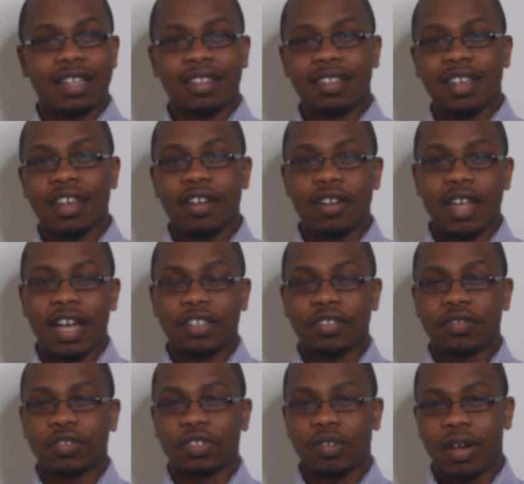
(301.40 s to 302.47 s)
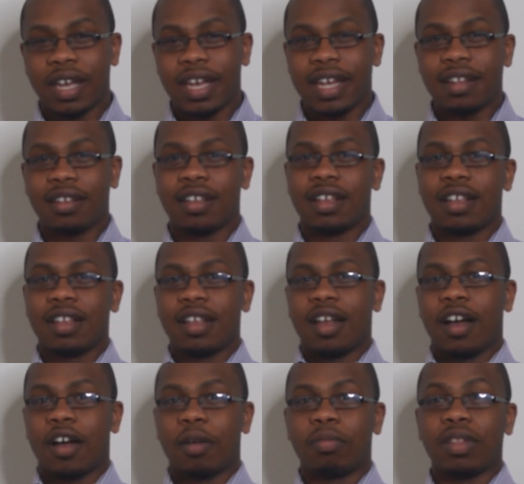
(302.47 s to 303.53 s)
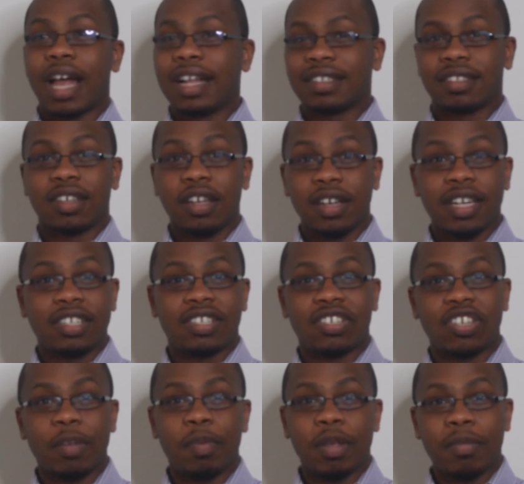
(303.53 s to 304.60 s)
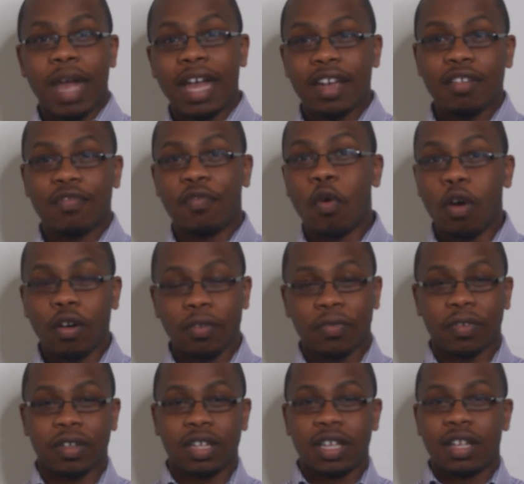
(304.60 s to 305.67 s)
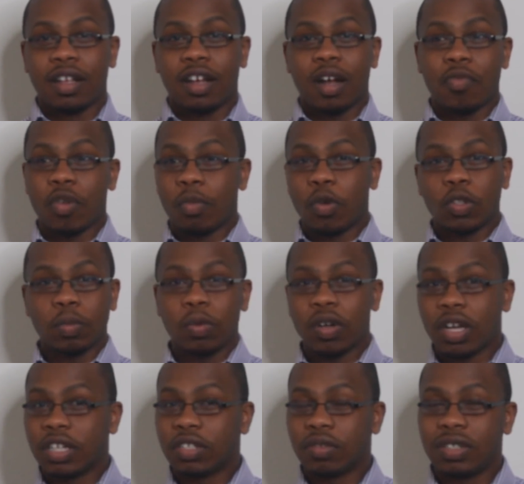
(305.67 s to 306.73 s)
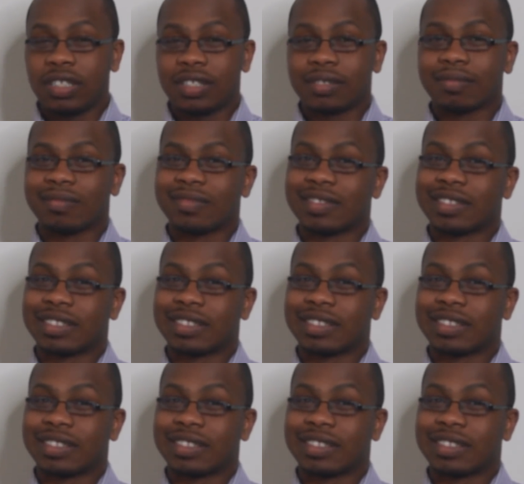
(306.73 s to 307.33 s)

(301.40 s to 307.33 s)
connected to international trade, um, lots of goods shipping back and forth um, to multiple countries.